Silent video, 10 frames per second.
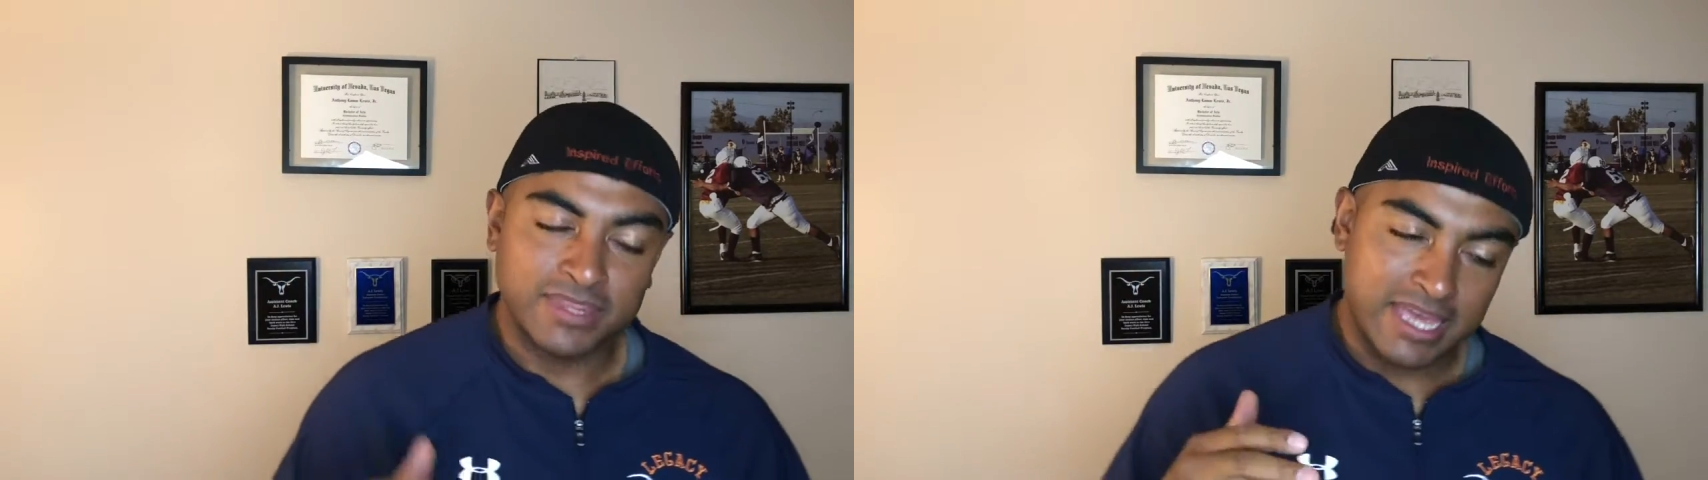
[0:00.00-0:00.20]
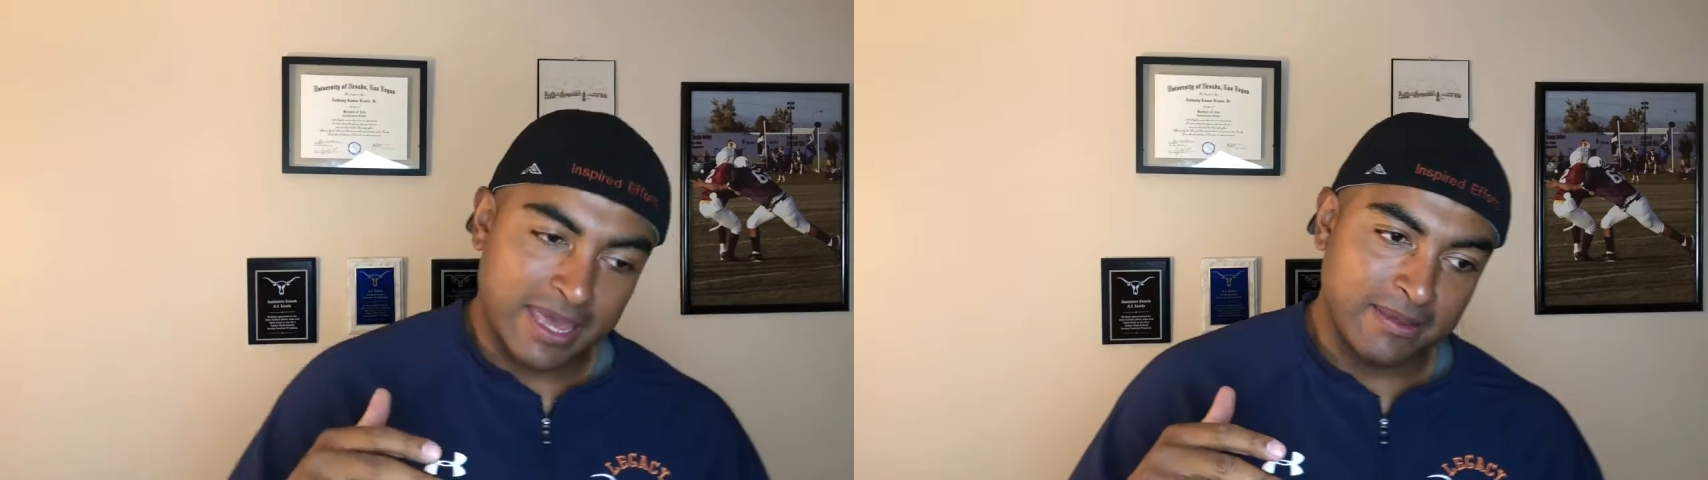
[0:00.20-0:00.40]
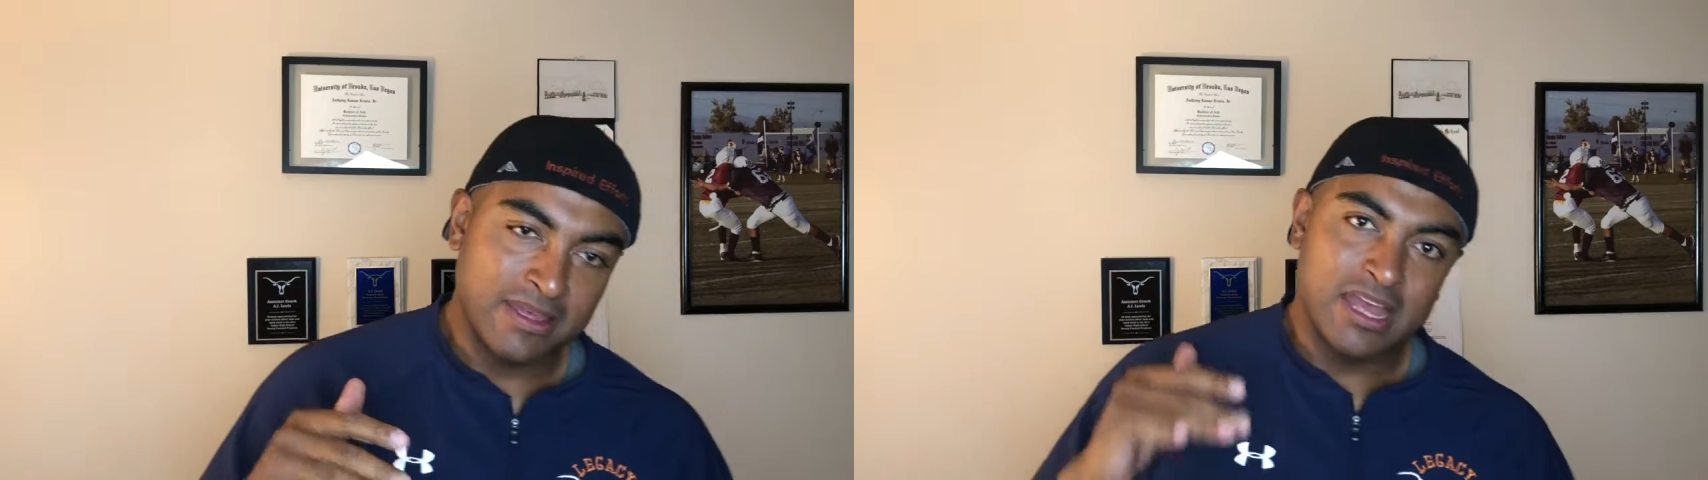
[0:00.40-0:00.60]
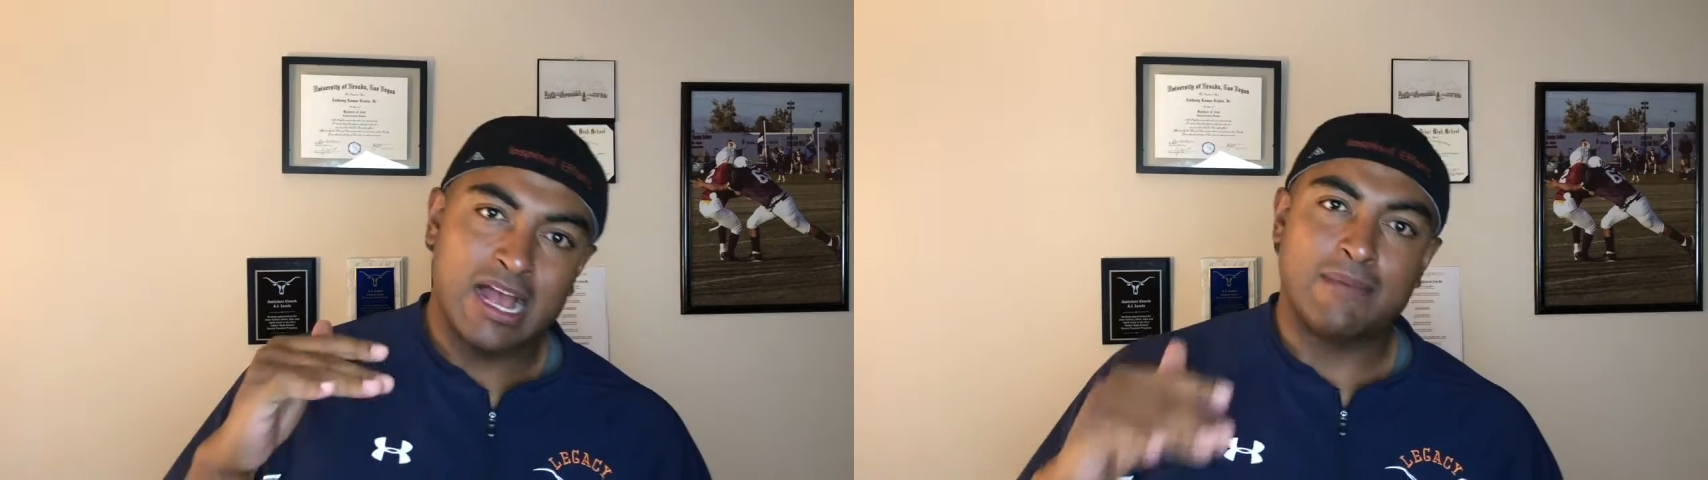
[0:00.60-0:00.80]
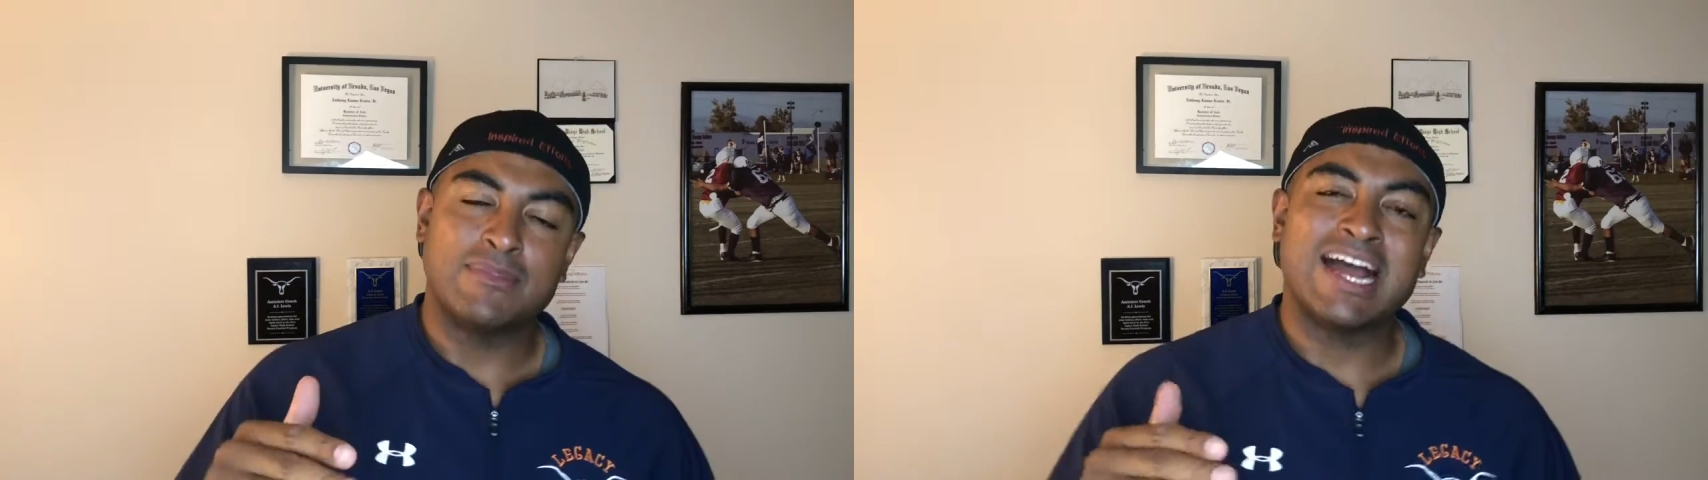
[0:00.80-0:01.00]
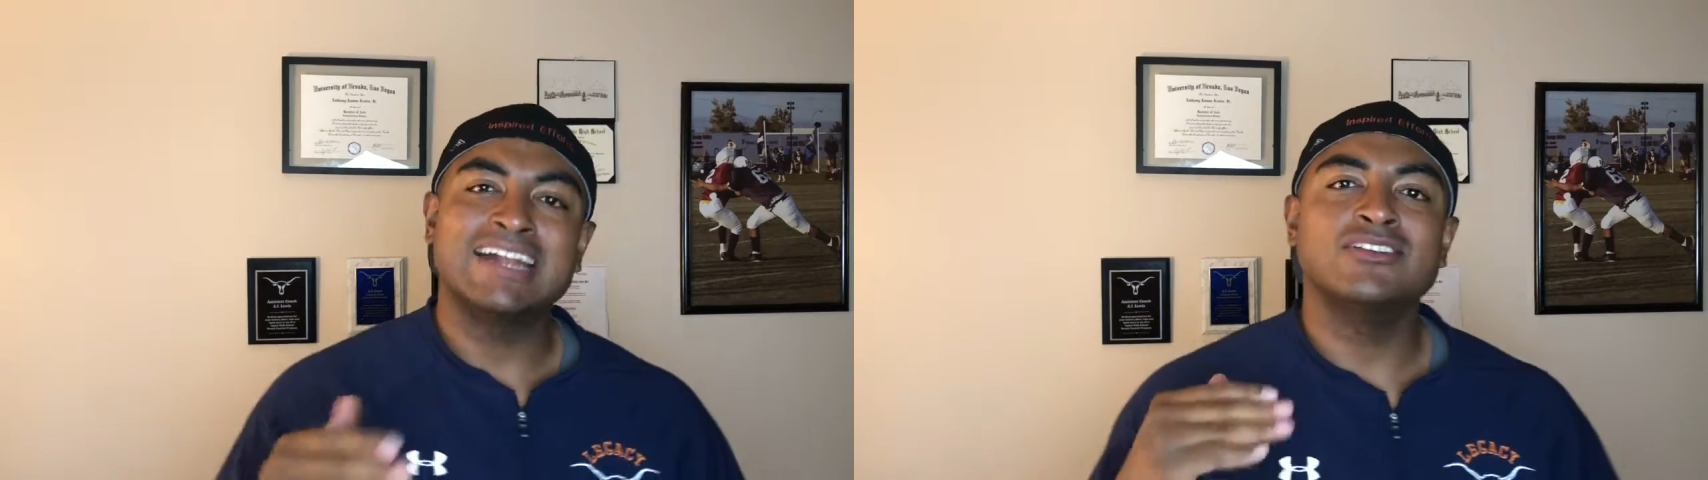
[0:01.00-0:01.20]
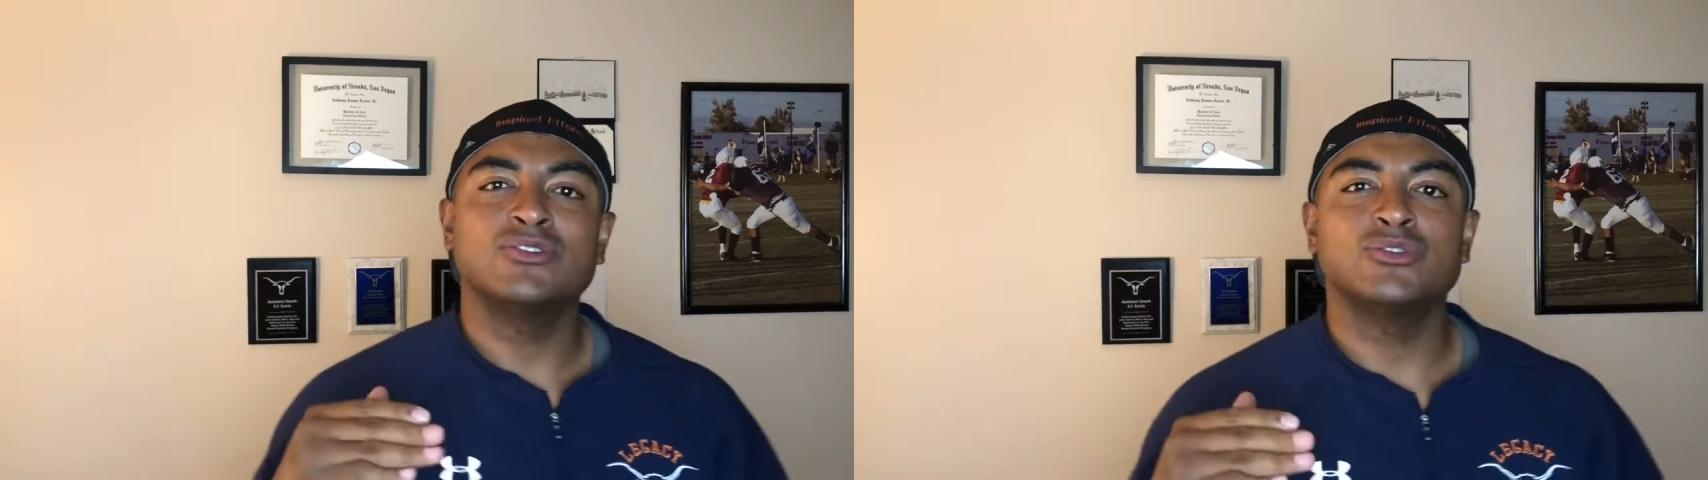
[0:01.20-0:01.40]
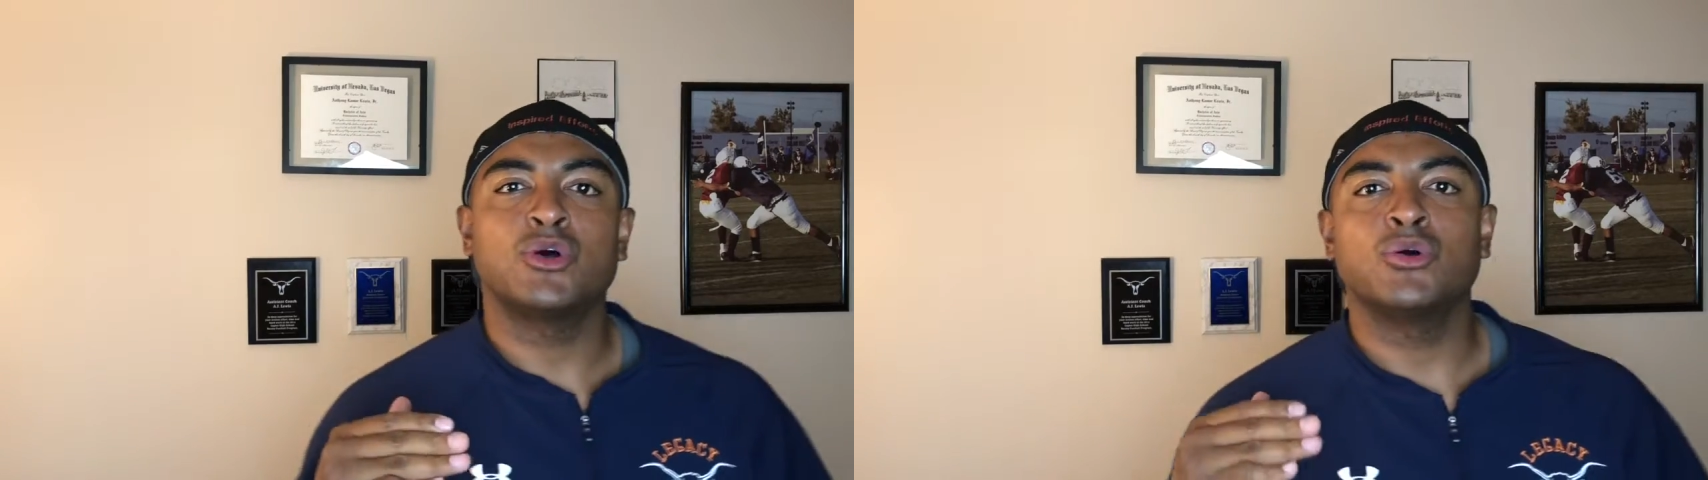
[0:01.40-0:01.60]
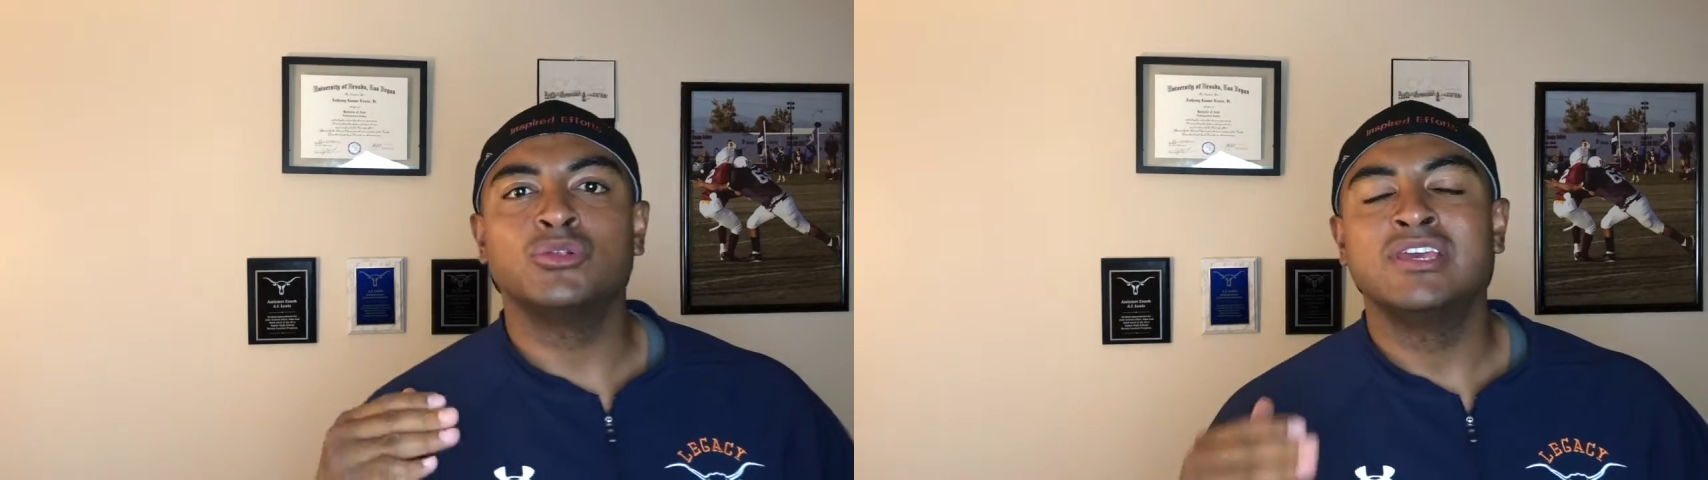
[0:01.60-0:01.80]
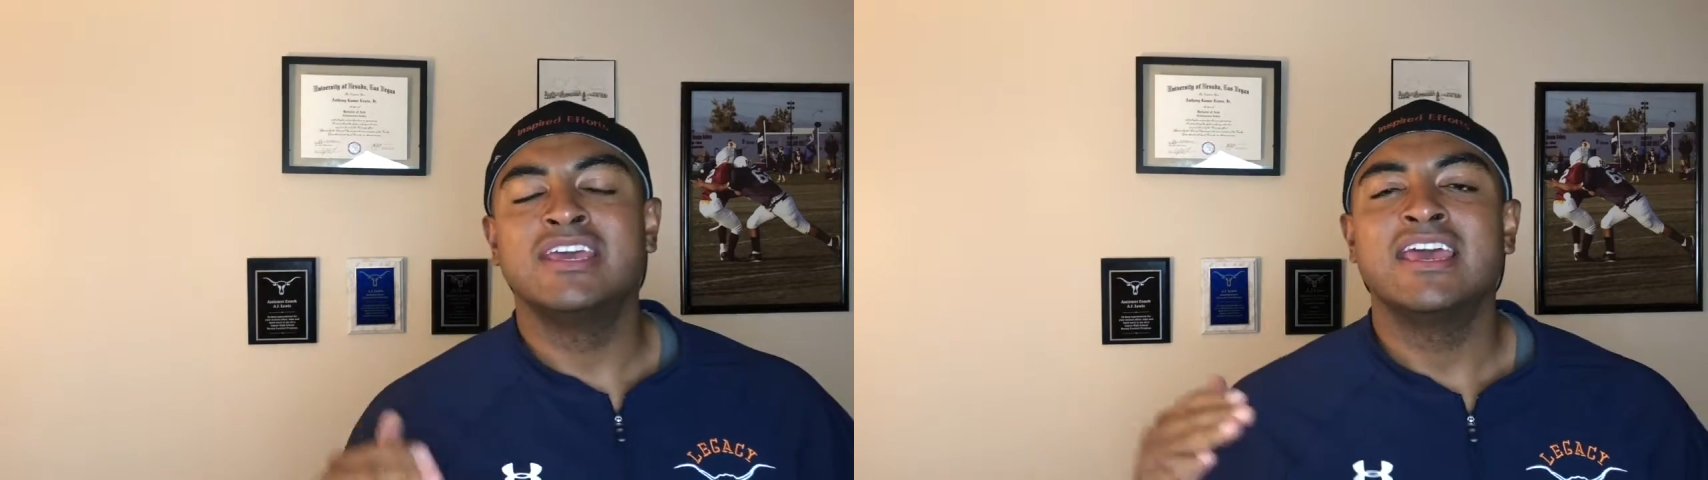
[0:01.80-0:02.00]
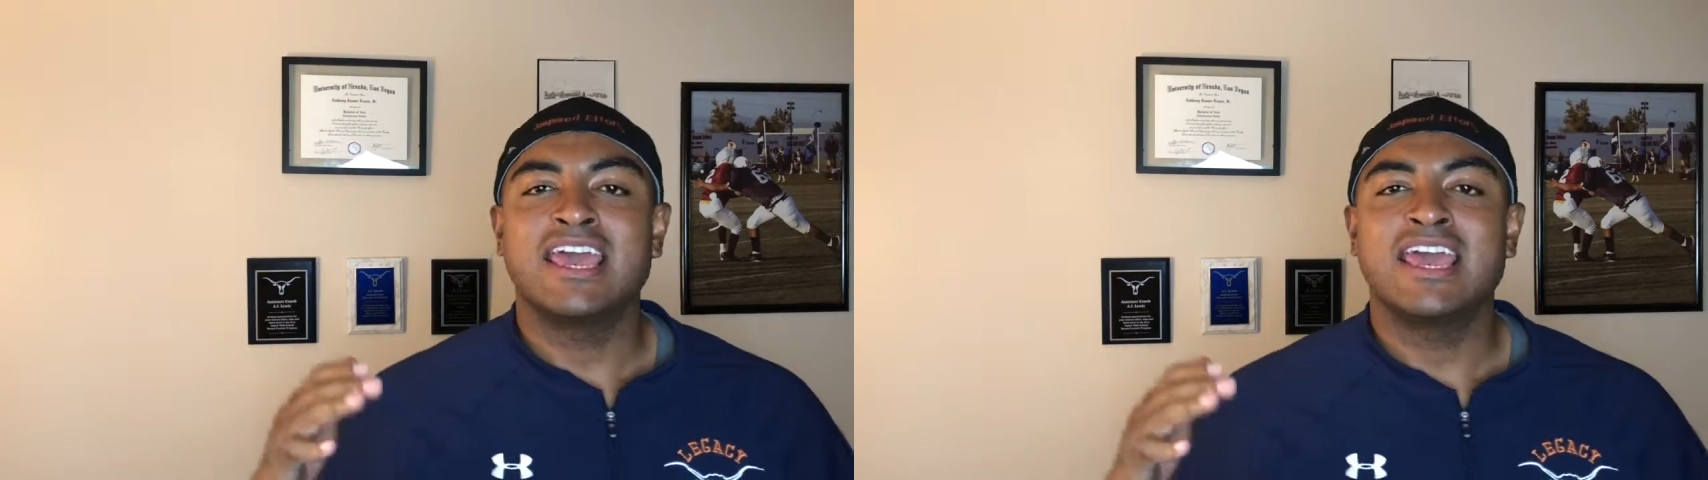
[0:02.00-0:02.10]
Okay, I'm 9 years old,